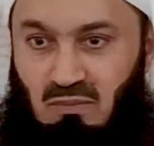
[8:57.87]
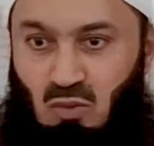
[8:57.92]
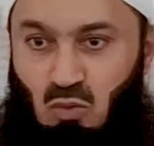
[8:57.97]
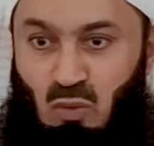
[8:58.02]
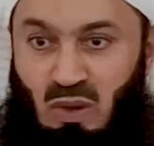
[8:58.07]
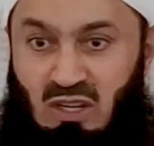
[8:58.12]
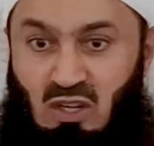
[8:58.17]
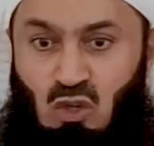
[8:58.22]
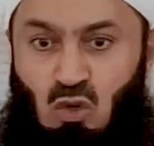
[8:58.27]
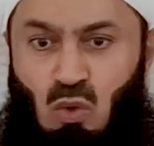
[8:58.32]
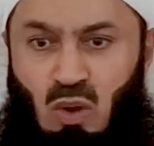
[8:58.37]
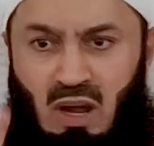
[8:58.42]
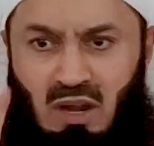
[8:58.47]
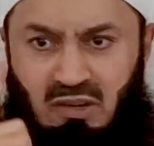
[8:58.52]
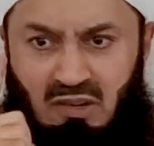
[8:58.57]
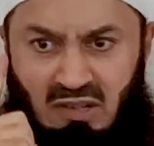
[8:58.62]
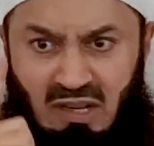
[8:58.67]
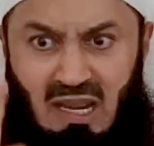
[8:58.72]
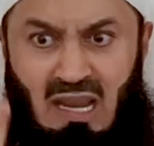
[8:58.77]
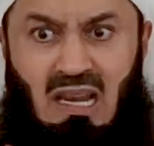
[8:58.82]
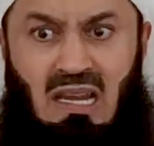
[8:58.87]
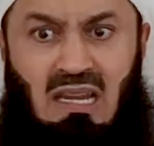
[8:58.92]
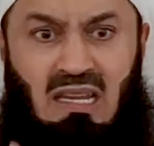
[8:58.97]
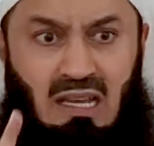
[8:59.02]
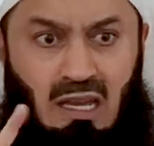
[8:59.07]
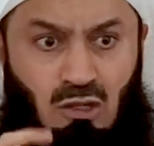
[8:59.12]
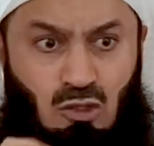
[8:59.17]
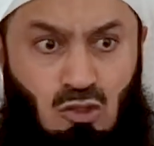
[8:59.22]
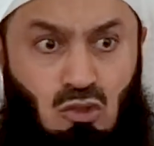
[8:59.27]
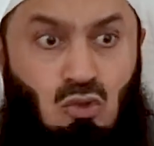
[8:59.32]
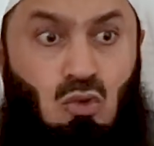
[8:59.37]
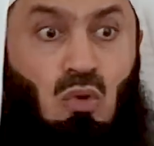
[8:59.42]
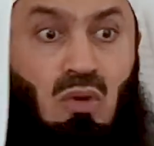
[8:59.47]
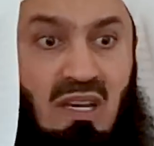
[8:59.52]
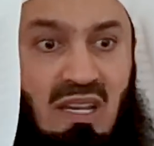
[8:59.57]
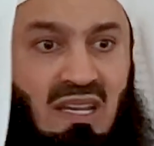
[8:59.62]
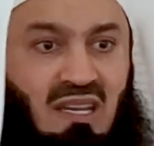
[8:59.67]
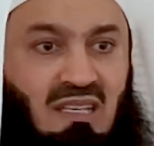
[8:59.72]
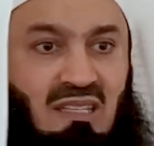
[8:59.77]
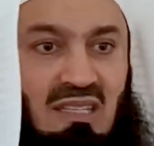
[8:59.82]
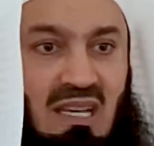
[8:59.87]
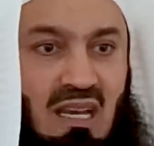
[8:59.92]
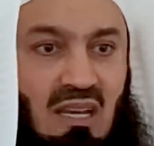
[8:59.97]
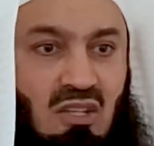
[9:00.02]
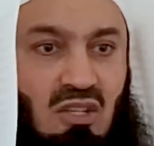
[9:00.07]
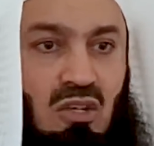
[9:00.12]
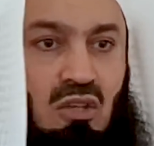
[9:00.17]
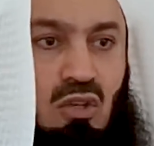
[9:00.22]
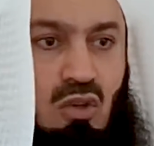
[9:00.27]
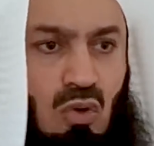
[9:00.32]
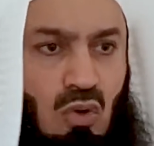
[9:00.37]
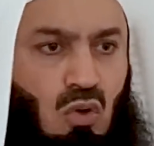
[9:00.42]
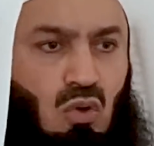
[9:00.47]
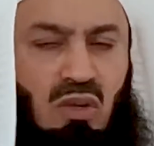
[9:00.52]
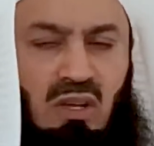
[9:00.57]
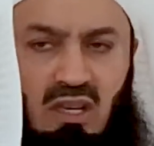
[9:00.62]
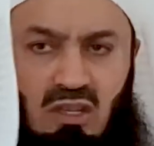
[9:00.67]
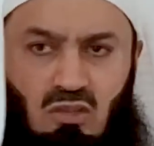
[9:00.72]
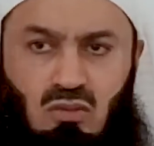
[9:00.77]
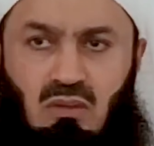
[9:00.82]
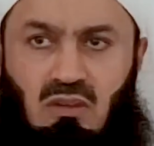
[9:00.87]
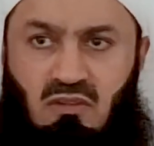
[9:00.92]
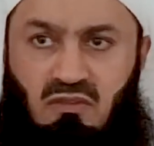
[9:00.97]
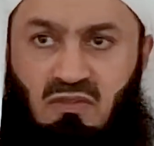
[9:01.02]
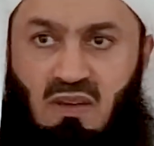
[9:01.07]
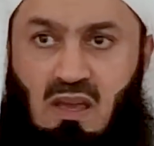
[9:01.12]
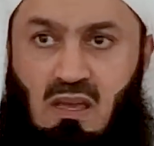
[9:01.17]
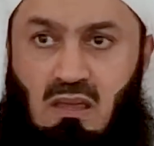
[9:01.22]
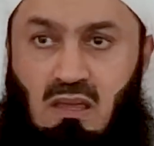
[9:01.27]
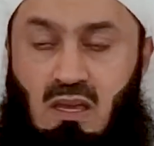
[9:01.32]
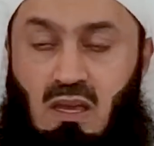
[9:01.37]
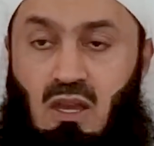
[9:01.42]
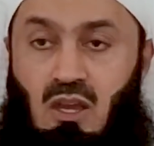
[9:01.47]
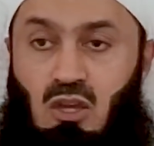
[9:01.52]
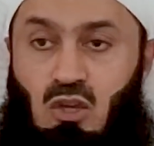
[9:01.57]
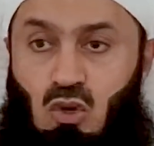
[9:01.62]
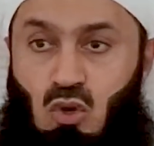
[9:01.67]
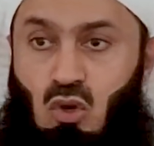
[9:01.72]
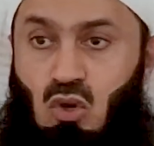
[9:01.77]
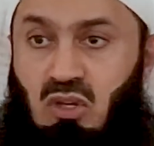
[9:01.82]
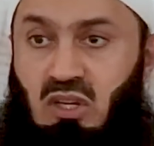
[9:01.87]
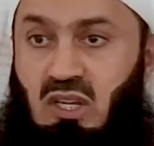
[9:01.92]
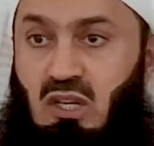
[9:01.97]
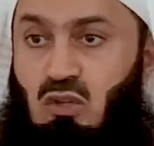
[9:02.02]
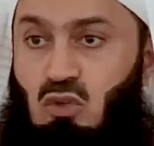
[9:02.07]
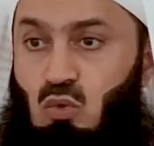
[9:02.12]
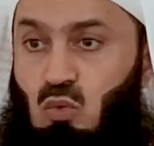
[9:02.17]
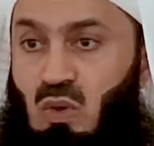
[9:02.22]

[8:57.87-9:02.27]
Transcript: When you are really and truly intelligent, you look into the faith, you look into